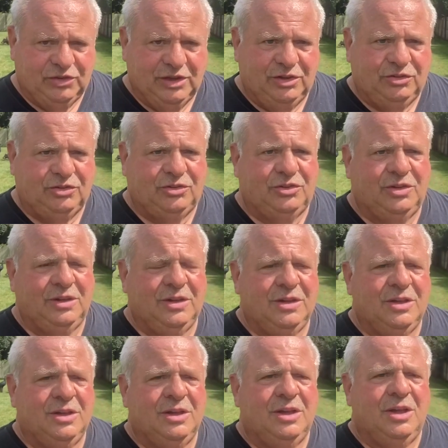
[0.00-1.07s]
is.
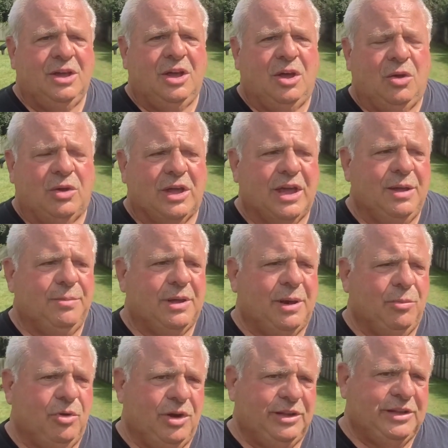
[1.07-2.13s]
Okay, but
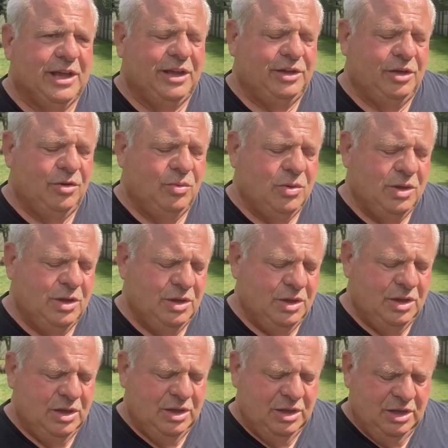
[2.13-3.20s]
I'm going to tell you,
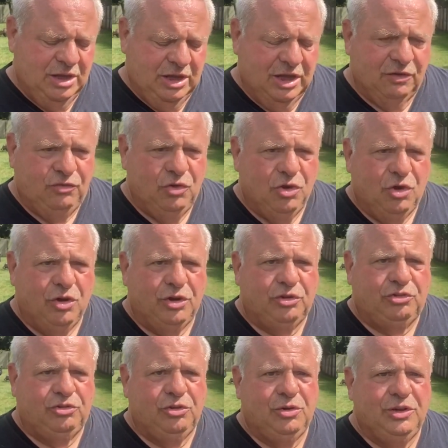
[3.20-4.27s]
if you're going to
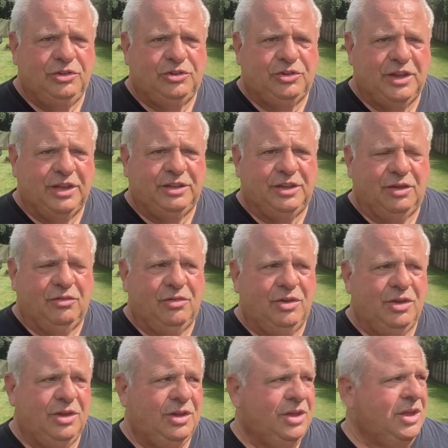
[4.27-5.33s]
shoot instinctive,
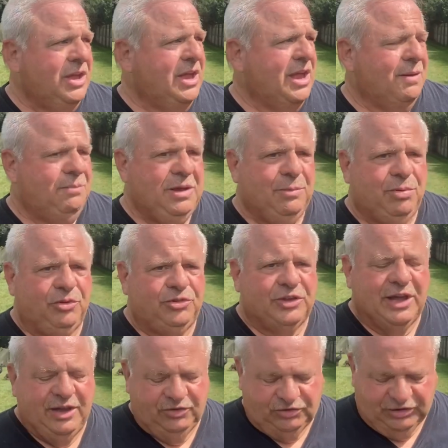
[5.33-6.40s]
and people
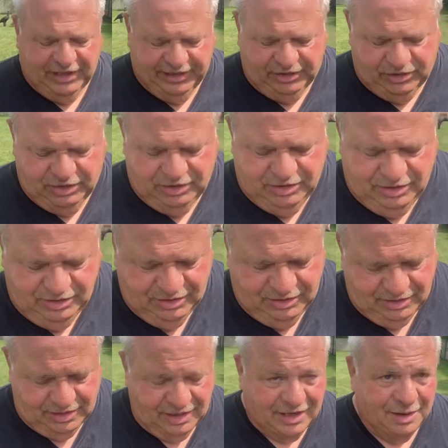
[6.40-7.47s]
say it's like,
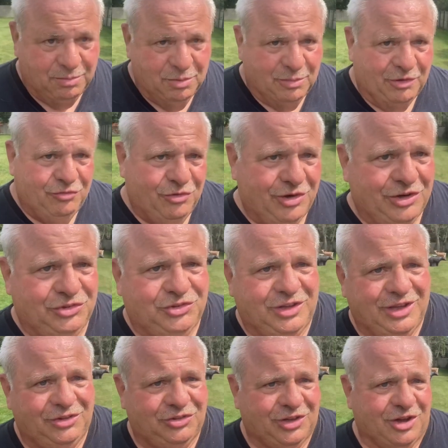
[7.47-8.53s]
I got to put my foot on the
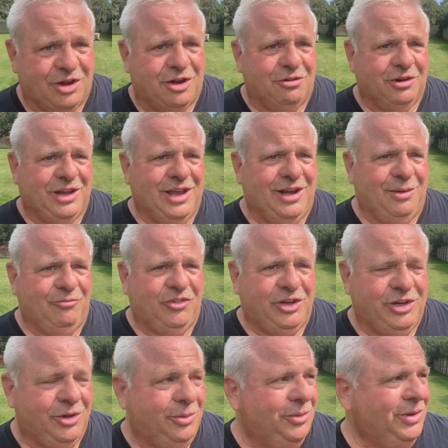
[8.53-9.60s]
stand, it's like a hurricane I'm
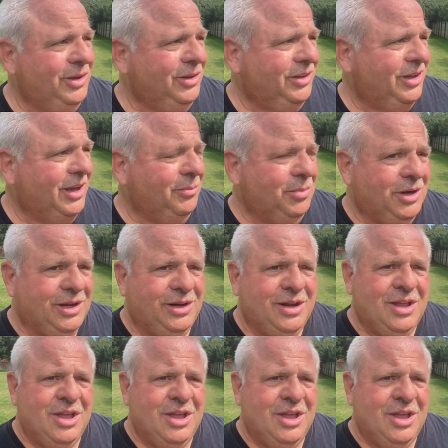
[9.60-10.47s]
videotaping it.